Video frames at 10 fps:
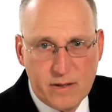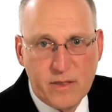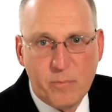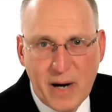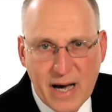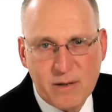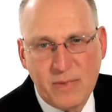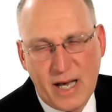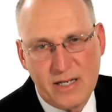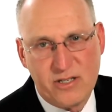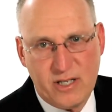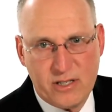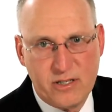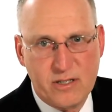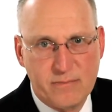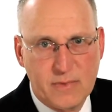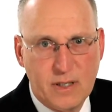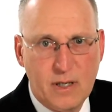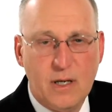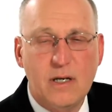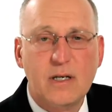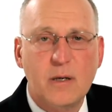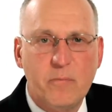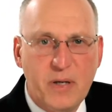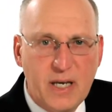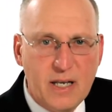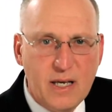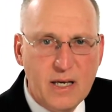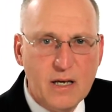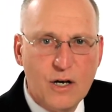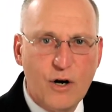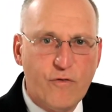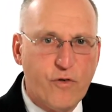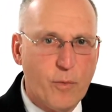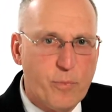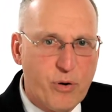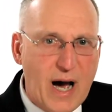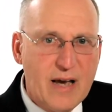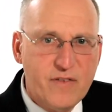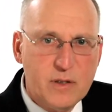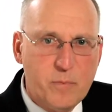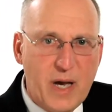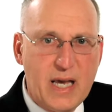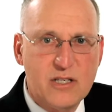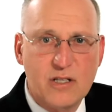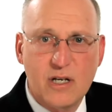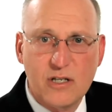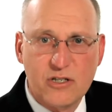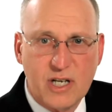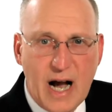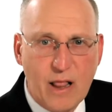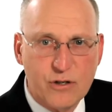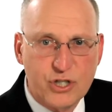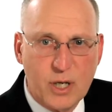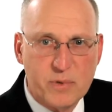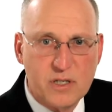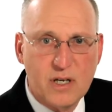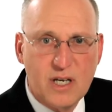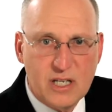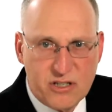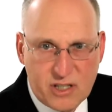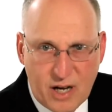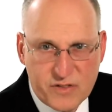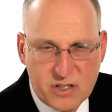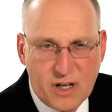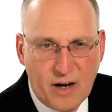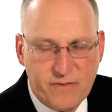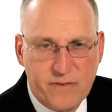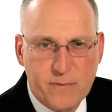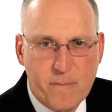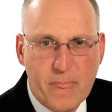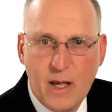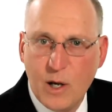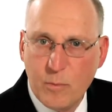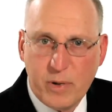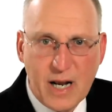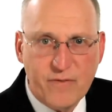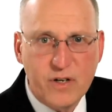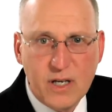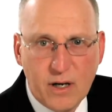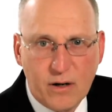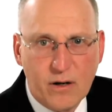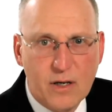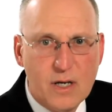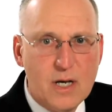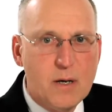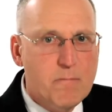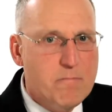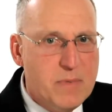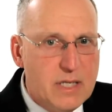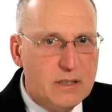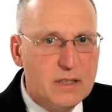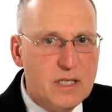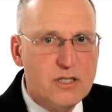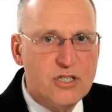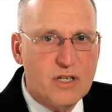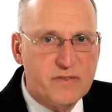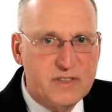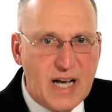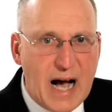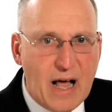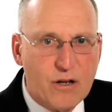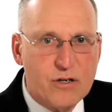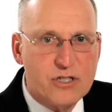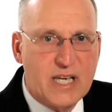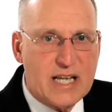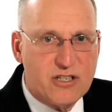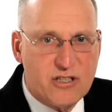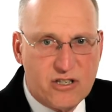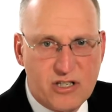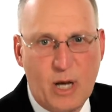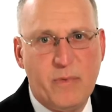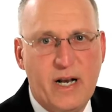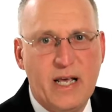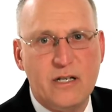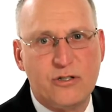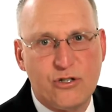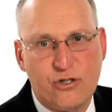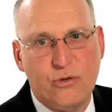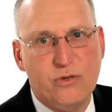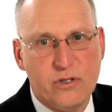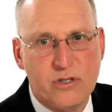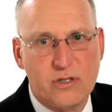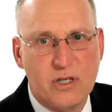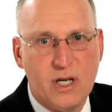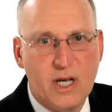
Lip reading: The bottom line is this: competing for private-based scholarships is tough stuff. But every year, millions of dollars gets disseminated to students,